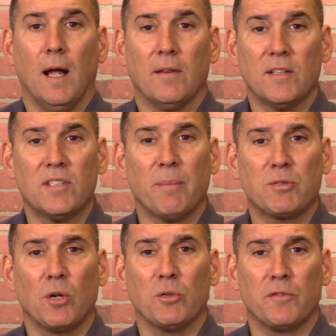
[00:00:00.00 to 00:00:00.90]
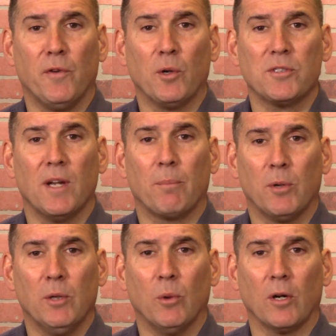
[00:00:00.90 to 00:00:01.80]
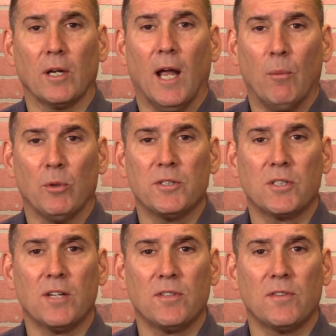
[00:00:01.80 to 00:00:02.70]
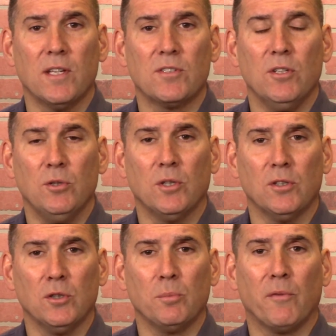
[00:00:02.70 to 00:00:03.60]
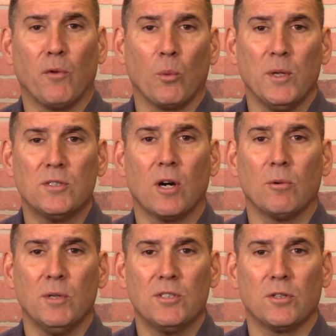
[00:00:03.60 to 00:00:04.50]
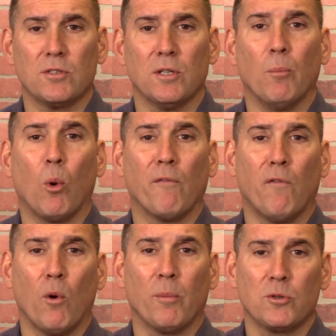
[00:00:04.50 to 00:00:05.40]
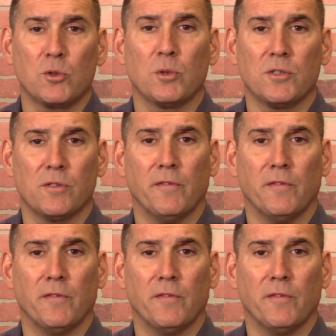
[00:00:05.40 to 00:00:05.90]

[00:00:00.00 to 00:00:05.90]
This episode is focused on pre-work, and we'll discuss the things that you can do before we start researching more formal sources of